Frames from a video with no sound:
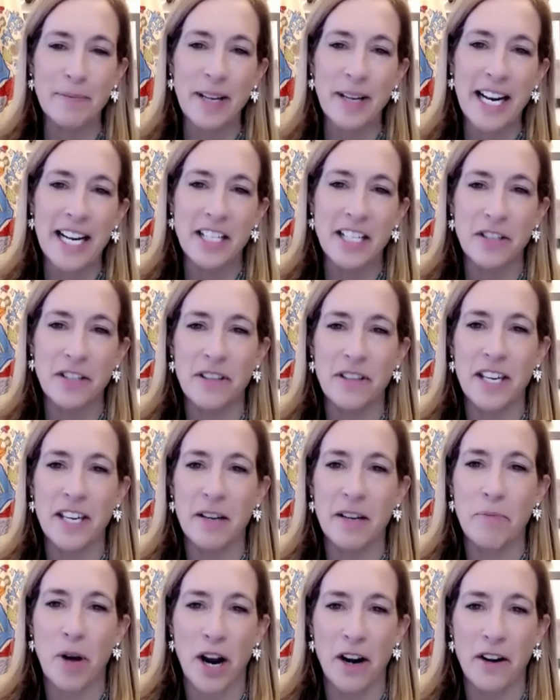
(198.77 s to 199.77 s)
But I do
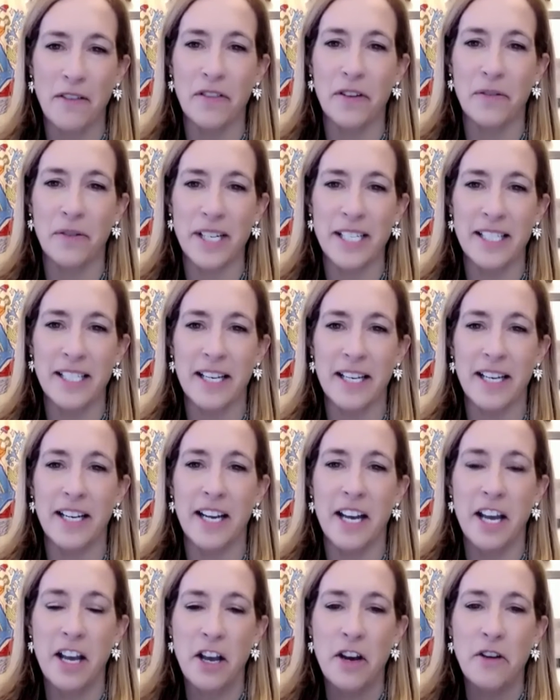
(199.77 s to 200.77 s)
think part of the
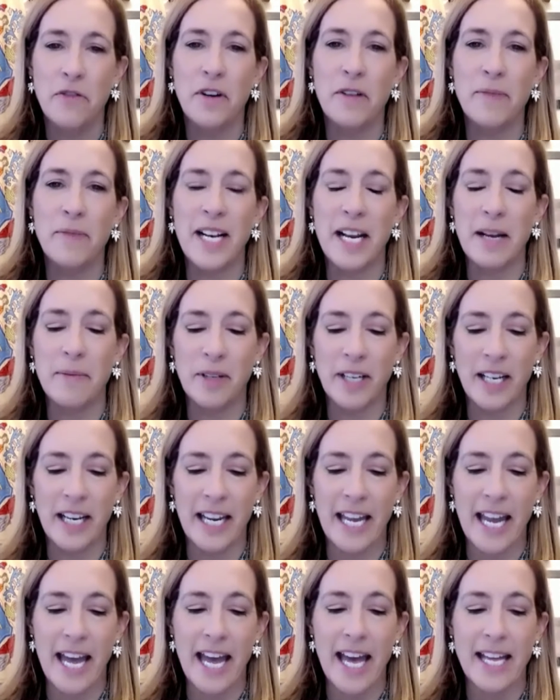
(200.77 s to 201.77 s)
reason we've been able to
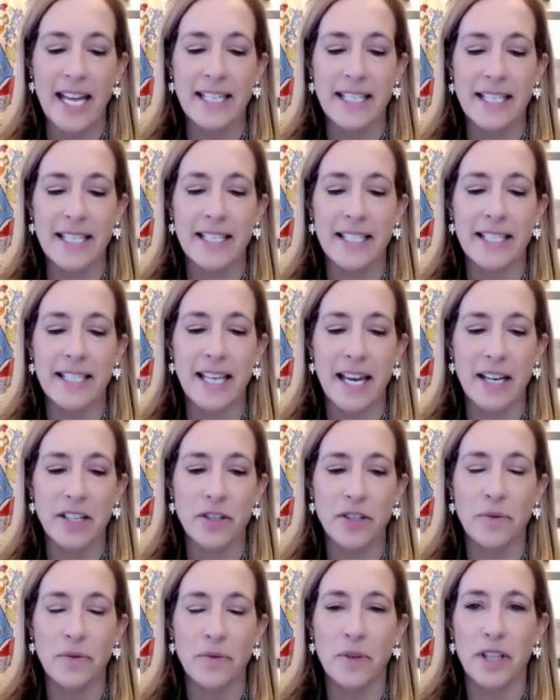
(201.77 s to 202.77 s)
get
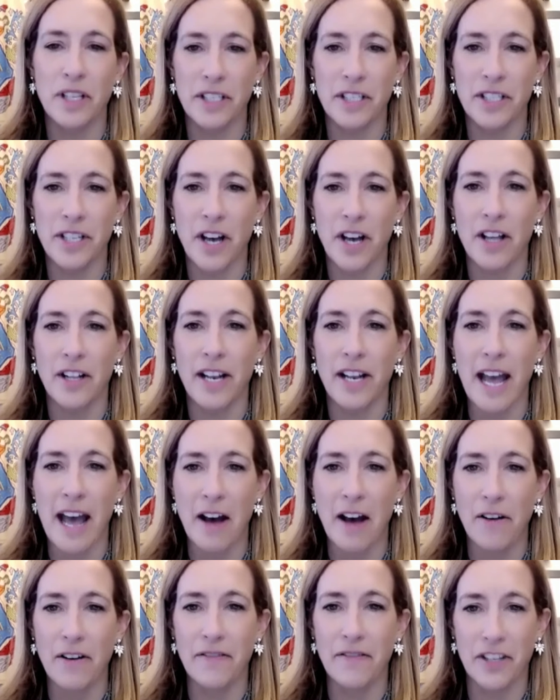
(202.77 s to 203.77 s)
sexual assault
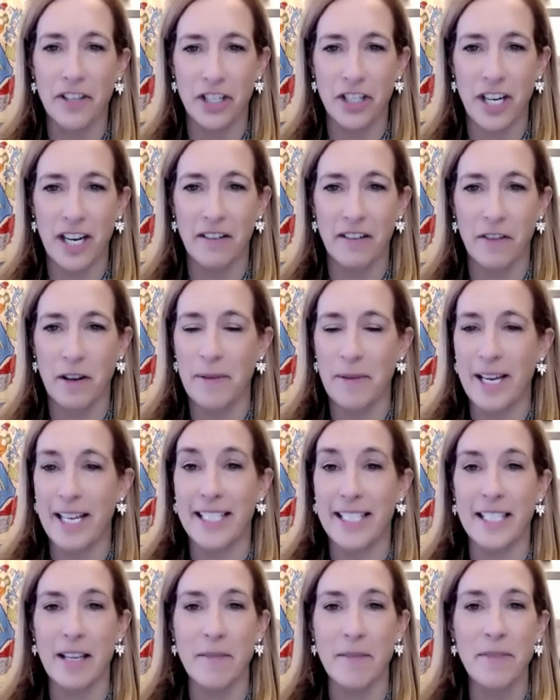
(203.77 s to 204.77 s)
out of the chain of
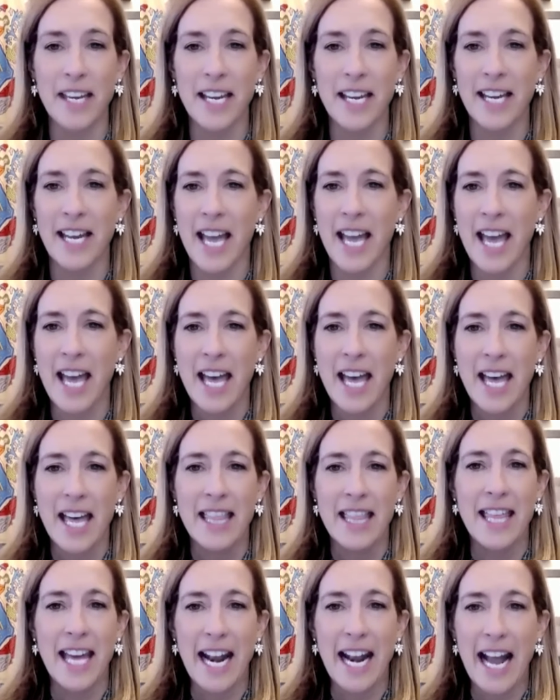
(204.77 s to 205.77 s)
command, something
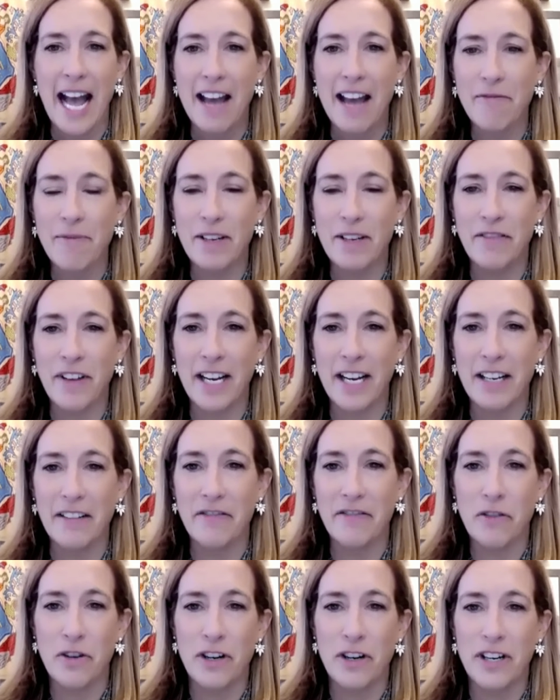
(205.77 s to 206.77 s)
that I've been
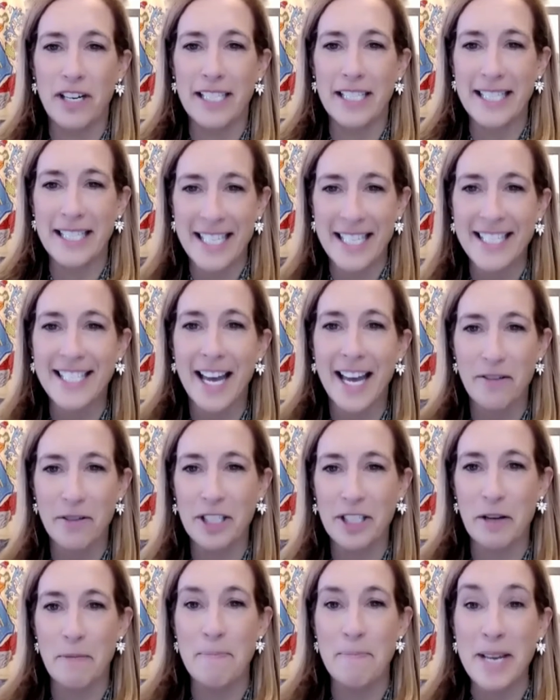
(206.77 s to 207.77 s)
fighting for since I
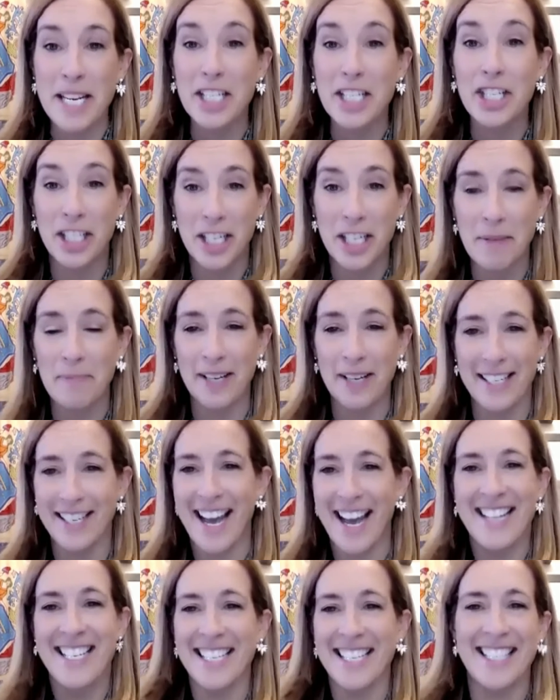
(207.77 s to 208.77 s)
was a midshipman,
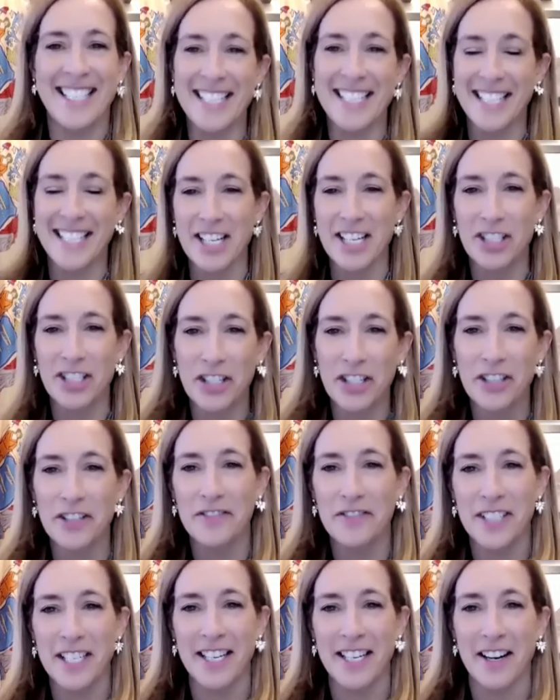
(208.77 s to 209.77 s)
not just since I
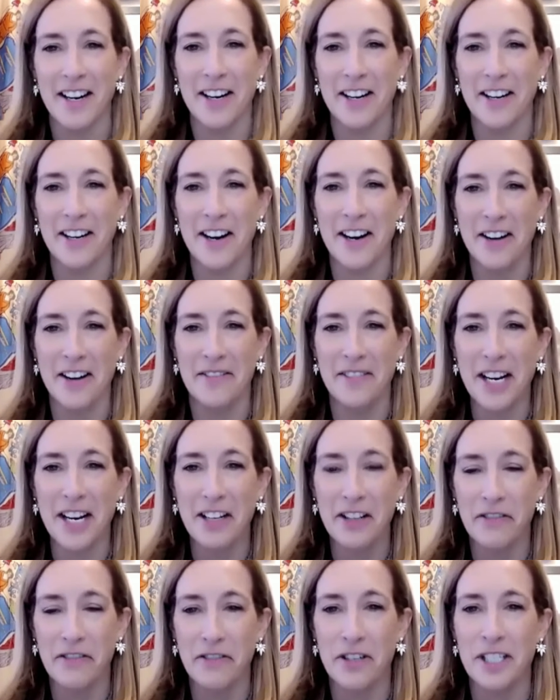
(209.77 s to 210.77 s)
served in our
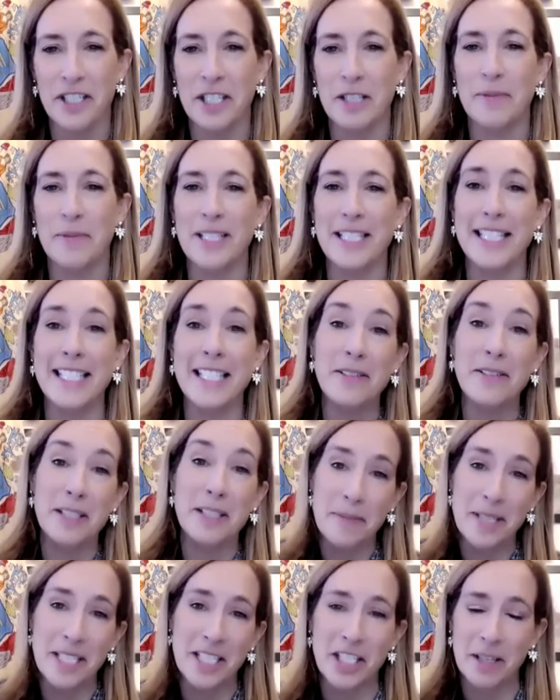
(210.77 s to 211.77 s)
regular forces, but since I was
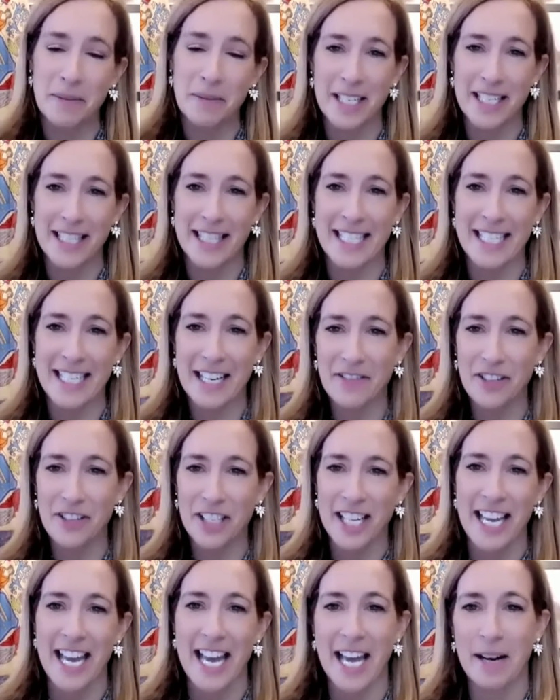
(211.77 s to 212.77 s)
a midshipman at the Naval
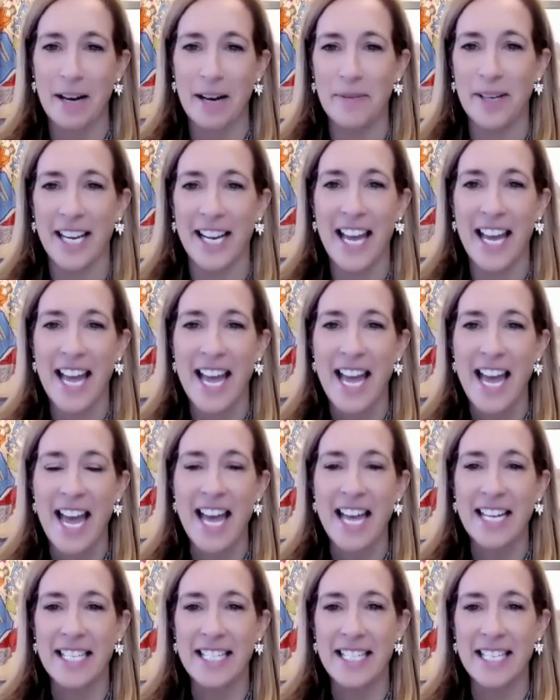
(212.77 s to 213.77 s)
Academy,
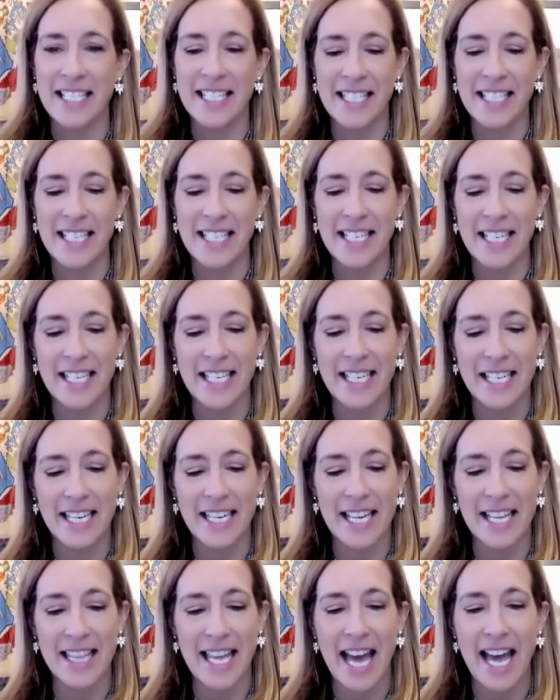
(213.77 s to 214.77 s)
and to
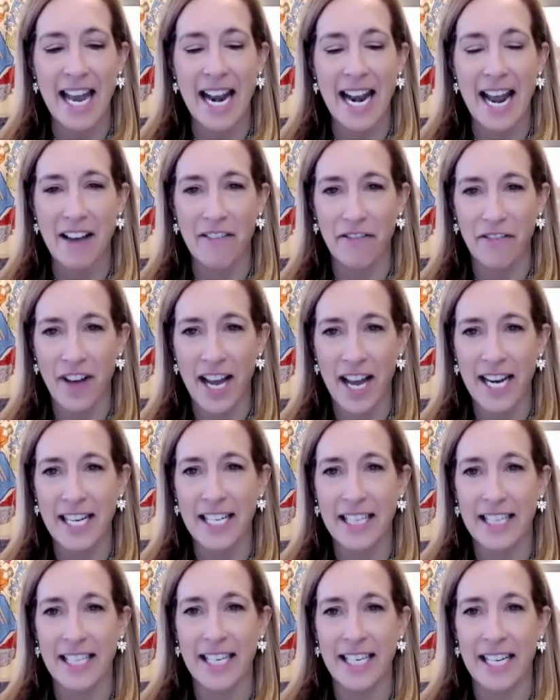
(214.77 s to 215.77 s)
see that
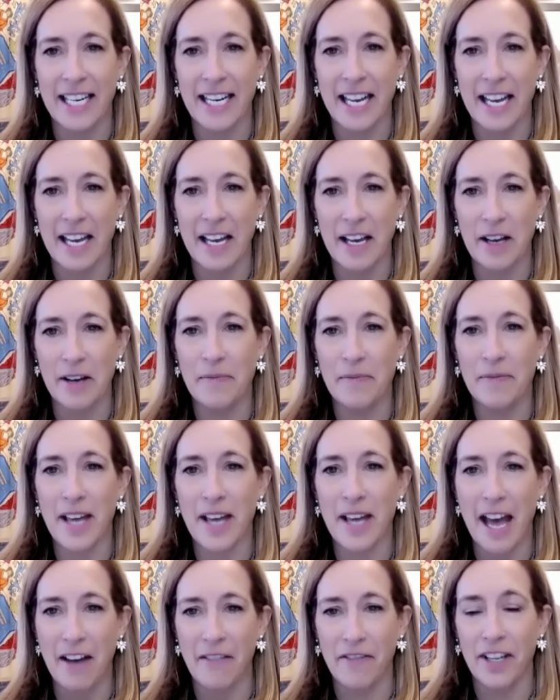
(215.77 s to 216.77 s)
finally
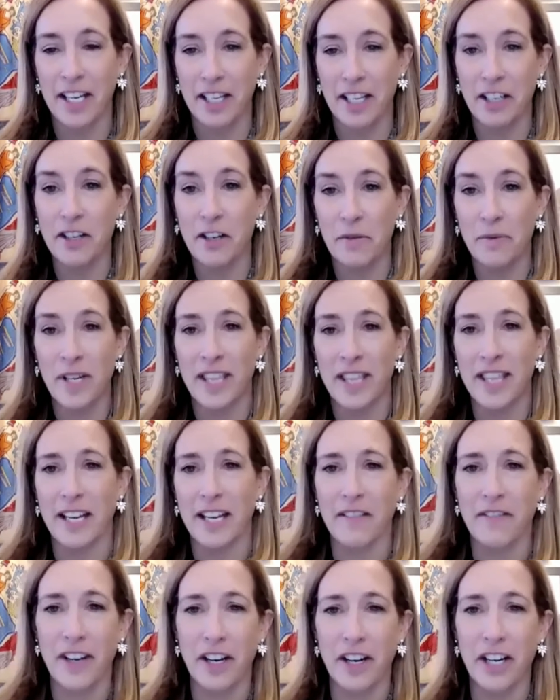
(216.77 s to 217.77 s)
having, you know, we
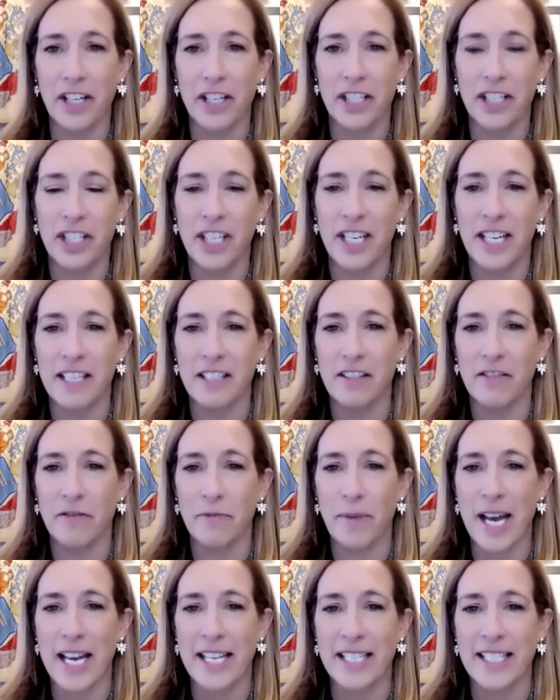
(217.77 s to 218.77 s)
think a very good chance of
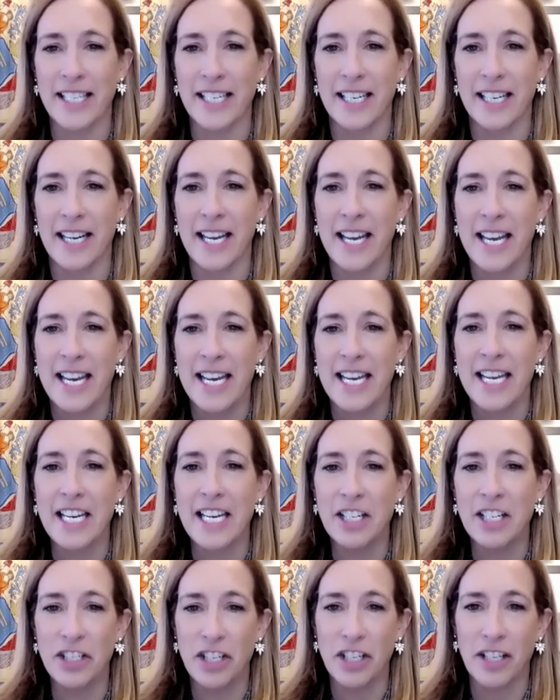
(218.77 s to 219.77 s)
passing
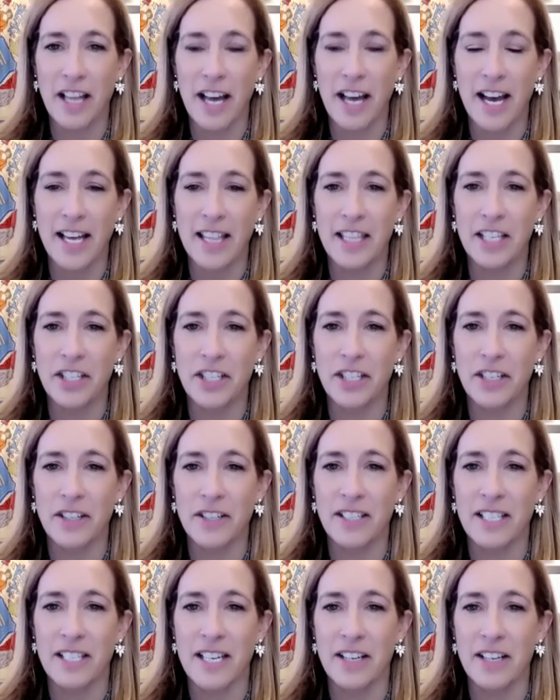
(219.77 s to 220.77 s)
into law in this
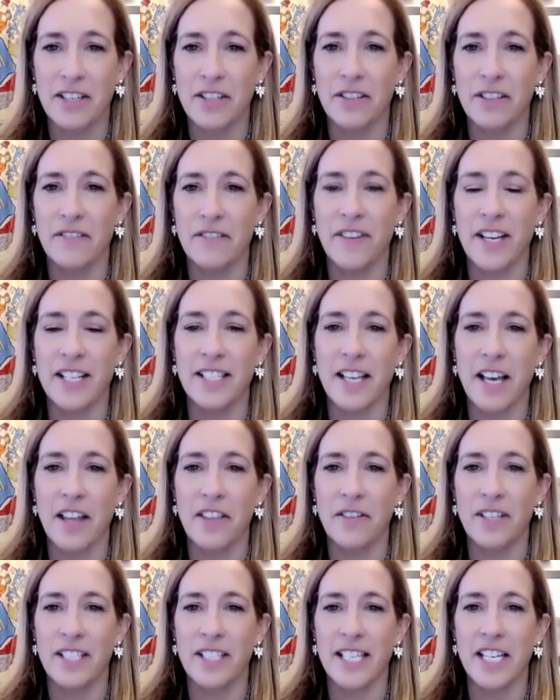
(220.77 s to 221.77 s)
year's National Defense
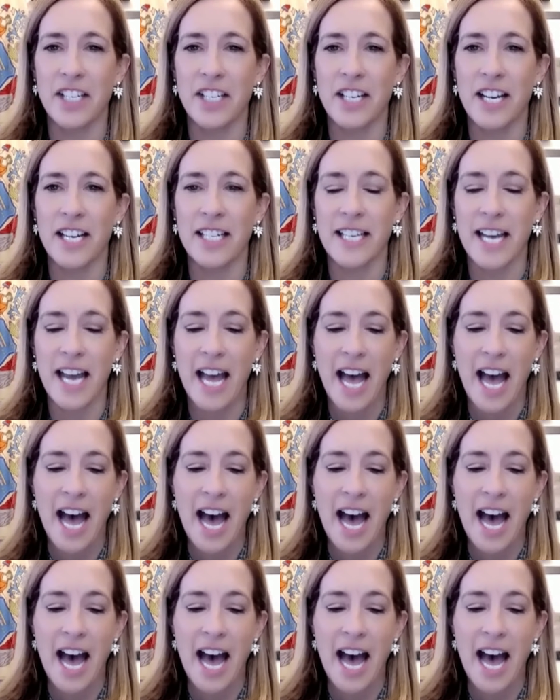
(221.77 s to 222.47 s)
Authorization Act,